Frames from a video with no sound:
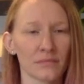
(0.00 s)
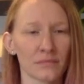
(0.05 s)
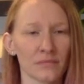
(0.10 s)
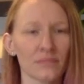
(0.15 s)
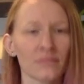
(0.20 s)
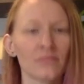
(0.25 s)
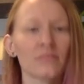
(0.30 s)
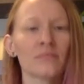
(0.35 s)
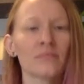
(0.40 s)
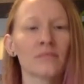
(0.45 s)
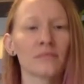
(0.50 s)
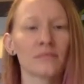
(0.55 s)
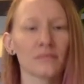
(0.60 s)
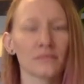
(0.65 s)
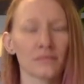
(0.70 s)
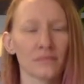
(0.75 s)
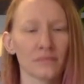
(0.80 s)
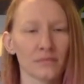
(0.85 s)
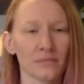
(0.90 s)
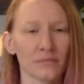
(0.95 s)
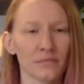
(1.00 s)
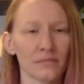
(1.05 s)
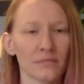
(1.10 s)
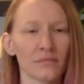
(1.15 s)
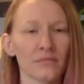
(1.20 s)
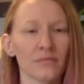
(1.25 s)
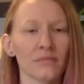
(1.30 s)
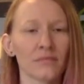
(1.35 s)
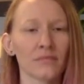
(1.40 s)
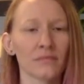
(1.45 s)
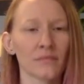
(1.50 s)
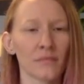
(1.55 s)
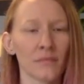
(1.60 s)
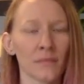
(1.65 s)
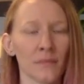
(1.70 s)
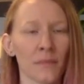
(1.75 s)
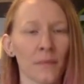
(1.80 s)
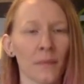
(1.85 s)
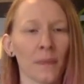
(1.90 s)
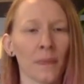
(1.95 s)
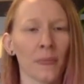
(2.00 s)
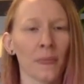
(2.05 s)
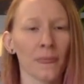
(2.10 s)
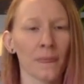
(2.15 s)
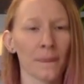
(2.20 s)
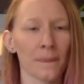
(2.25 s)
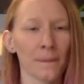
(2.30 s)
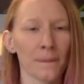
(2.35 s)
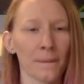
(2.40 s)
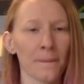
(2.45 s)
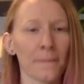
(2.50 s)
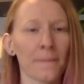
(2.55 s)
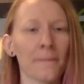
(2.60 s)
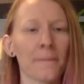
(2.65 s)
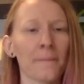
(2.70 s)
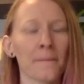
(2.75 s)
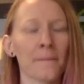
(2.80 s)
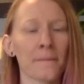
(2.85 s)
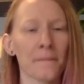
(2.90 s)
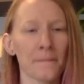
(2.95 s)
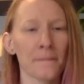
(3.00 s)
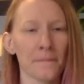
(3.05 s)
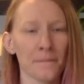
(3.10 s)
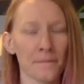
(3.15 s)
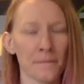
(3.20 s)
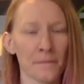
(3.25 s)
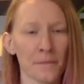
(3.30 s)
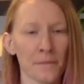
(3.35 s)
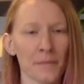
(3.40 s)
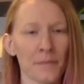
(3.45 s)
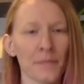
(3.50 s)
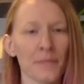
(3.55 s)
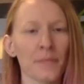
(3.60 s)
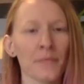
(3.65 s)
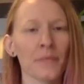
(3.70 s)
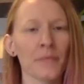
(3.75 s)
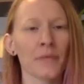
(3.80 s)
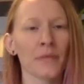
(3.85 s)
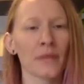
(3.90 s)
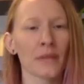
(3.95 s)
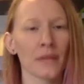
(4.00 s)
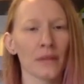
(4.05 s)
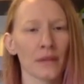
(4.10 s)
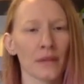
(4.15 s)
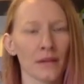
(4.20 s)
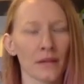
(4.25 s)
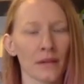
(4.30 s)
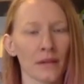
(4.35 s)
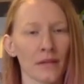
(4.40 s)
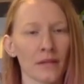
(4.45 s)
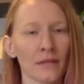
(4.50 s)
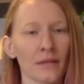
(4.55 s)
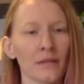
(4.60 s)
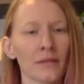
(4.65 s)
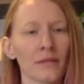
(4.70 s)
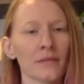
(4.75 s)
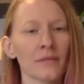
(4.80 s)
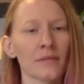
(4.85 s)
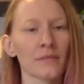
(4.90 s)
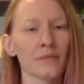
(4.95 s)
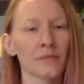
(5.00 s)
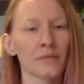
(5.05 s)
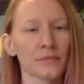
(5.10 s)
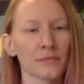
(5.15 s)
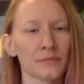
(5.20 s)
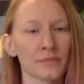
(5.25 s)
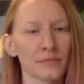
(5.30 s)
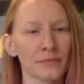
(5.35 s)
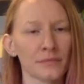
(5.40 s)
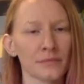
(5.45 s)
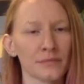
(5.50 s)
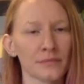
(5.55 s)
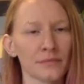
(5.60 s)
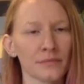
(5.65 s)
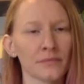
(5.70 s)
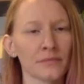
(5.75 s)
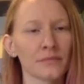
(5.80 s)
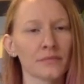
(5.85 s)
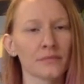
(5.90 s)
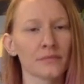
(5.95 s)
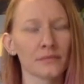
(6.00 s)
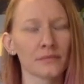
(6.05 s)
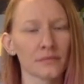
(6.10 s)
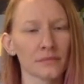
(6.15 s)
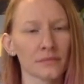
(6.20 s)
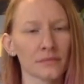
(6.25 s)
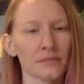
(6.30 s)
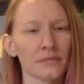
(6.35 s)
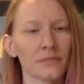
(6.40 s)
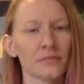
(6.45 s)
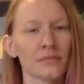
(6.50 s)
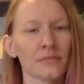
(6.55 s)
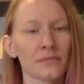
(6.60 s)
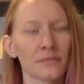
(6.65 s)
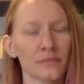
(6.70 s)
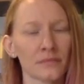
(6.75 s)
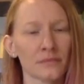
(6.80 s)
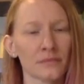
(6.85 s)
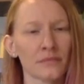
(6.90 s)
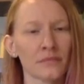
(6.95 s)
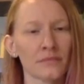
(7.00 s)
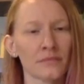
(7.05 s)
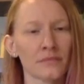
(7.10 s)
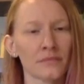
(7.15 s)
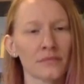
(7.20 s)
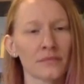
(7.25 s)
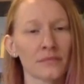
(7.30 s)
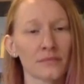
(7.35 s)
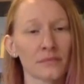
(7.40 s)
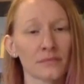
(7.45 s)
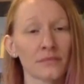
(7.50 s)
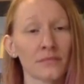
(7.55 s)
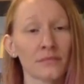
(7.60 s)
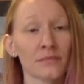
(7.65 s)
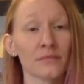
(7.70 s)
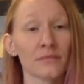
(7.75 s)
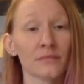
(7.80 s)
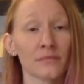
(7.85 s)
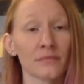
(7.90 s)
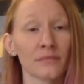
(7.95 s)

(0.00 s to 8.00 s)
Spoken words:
No words are spoken by the person on screen.